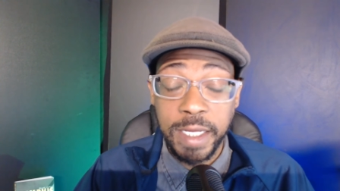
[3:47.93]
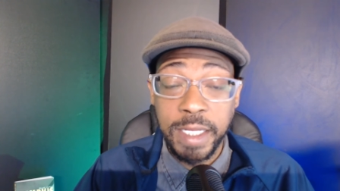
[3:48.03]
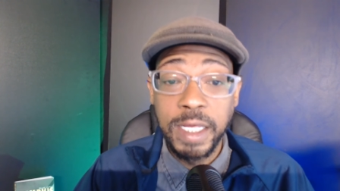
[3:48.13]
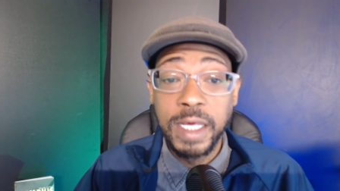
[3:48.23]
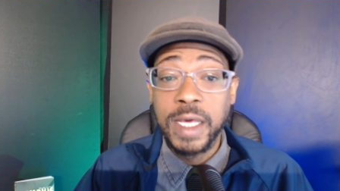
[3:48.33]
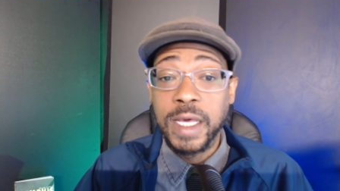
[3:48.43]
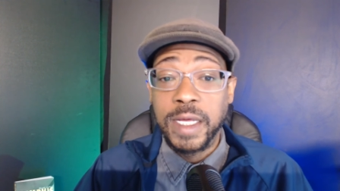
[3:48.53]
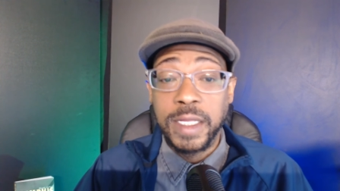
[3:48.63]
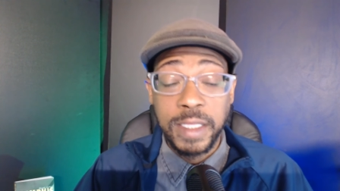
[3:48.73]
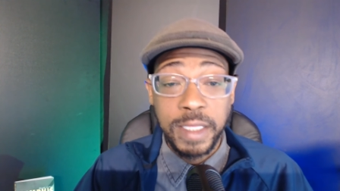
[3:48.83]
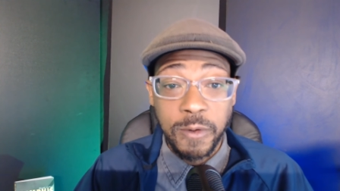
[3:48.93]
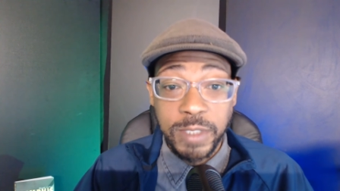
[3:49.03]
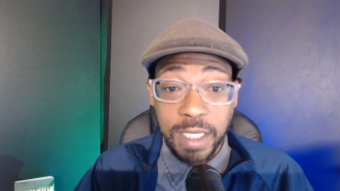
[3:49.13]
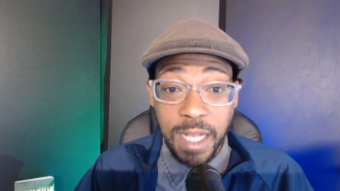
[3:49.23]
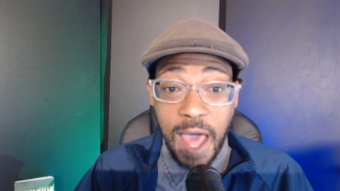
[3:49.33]
and there
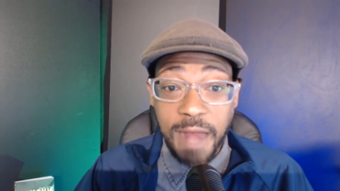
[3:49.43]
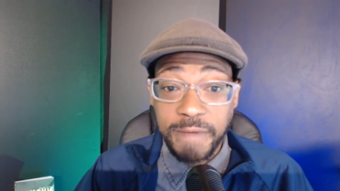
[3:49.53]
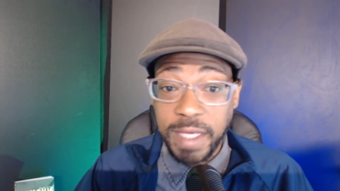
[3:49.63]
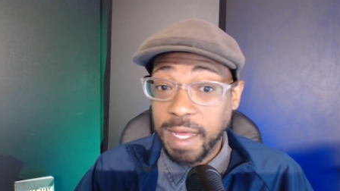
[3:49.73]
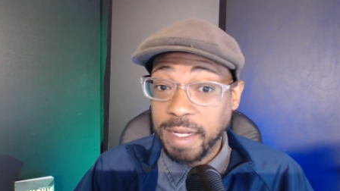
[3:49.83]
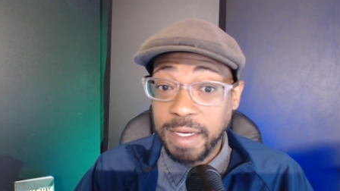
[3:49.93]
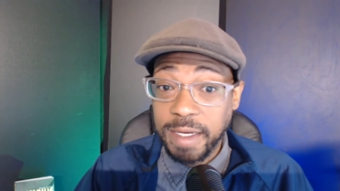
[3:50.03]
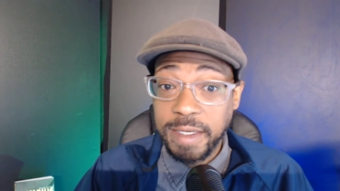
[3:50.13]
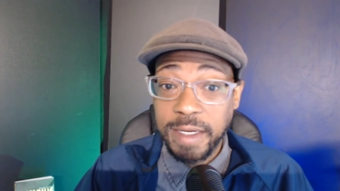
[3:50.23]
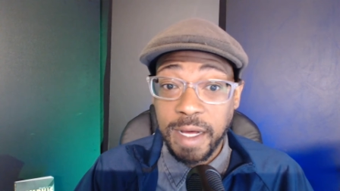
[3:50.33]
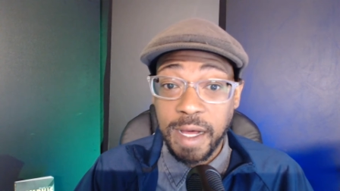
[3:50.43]
was a lot of yelling.